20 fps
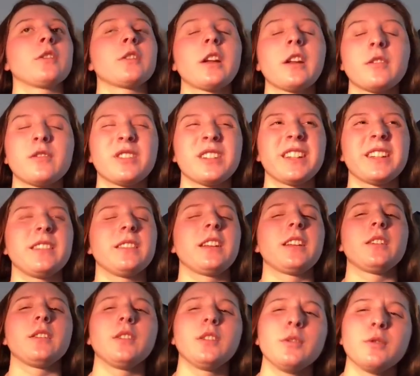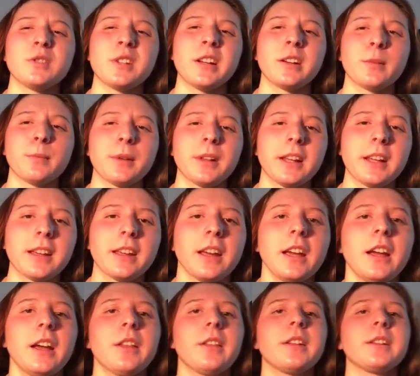Not really like new channel, but like
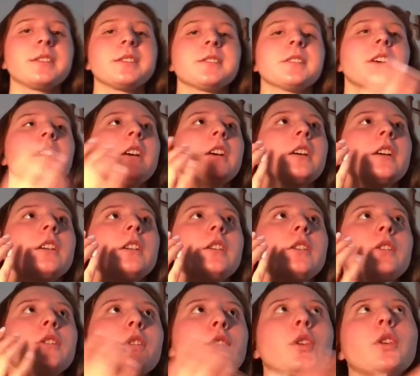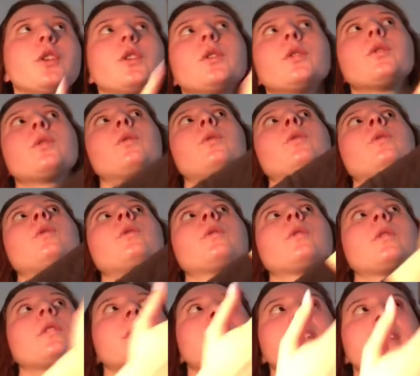this new
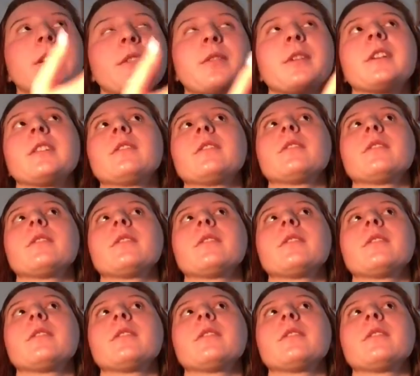different